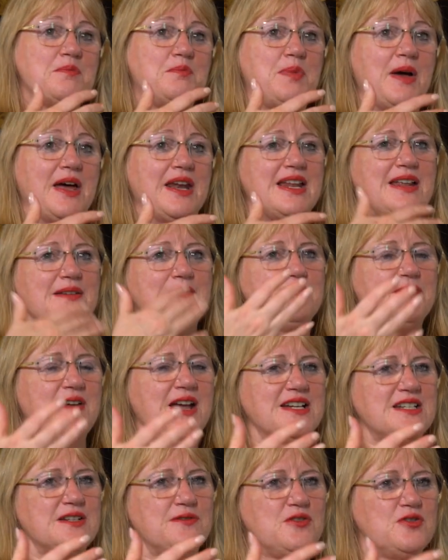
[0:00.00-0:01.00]
But in
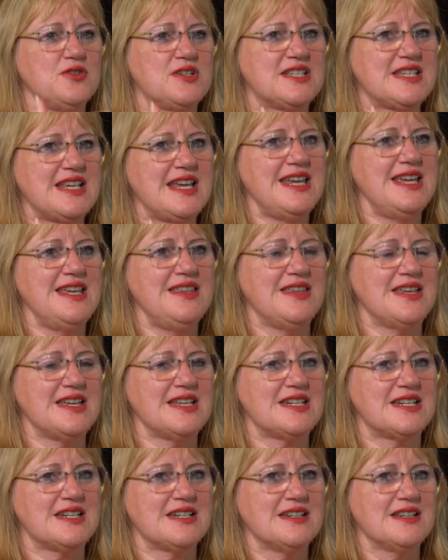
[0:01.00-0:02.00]
fact, if you see
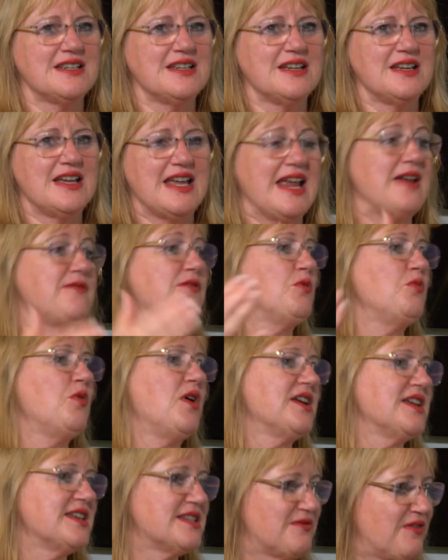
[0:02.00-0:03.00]
that
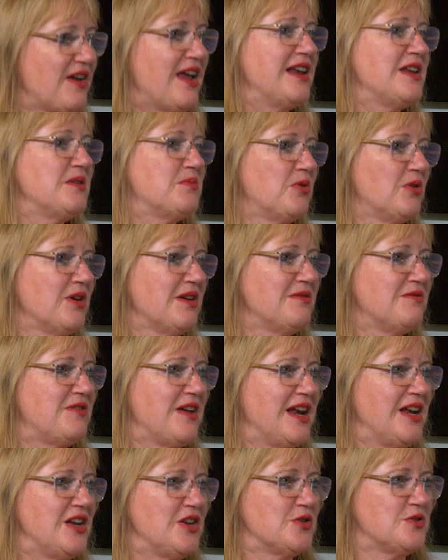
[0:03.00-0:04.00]
everyone is valuable and
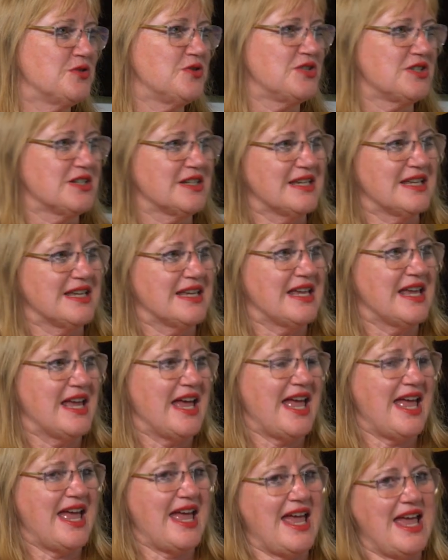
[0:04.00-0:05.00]
valued,
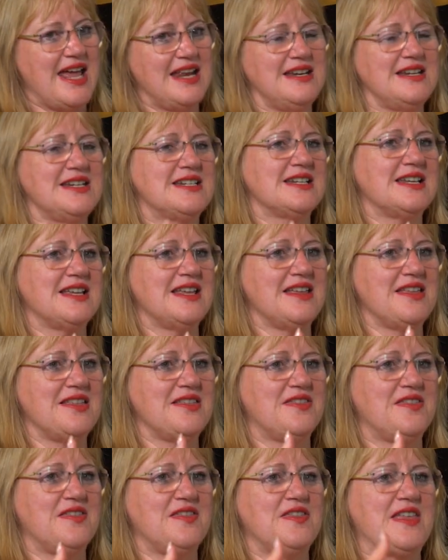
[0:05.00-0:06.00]
and
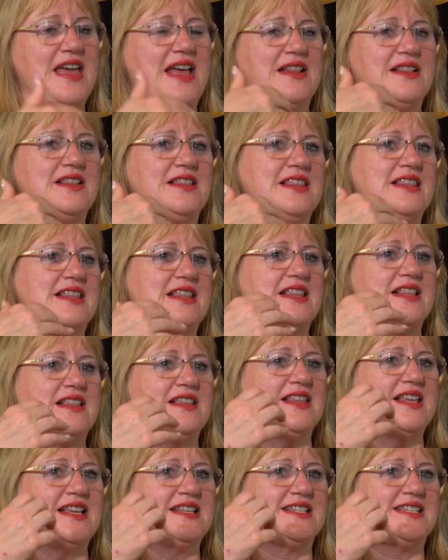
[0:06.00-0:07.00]
that
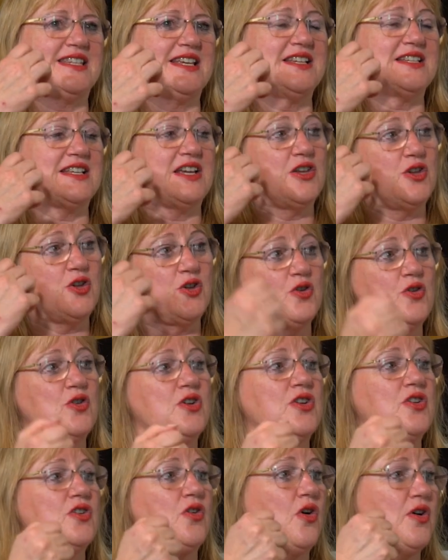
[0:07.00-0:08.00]
there's things that you
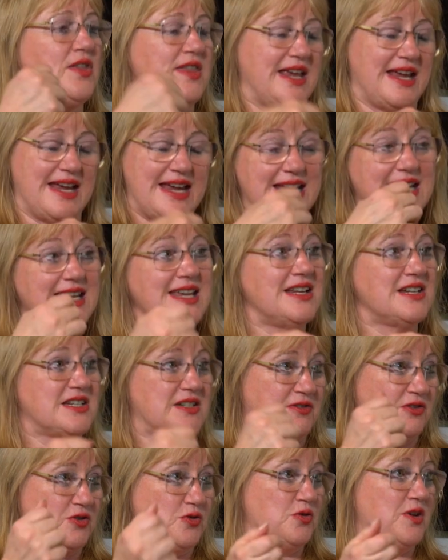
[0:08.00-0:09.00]
can, that any
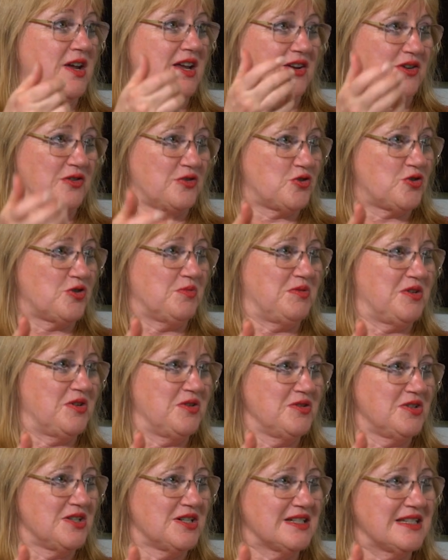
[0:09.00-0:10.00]
individual can
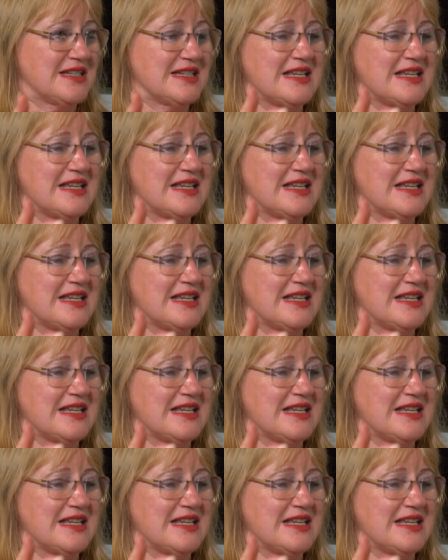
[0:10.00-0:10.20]
contribute,